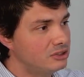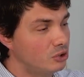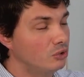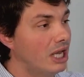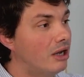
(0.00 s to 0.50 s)
So
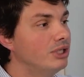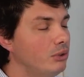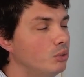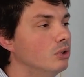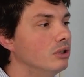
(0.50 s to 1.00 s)
now they
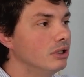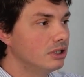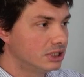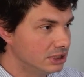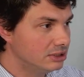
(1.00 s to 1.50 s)
will
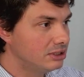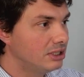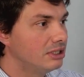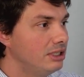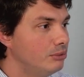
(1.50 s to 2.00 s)
learn
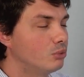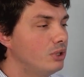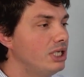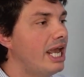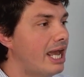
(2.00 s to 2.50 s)
the
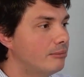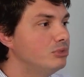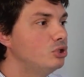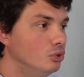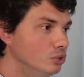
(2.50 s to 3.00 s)
rehab
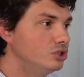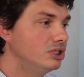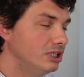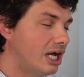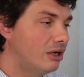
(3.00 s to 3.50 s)
tools
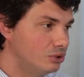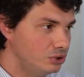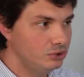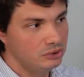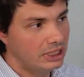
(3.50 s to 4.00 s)
and how to
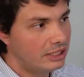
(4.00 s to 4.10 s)
do that.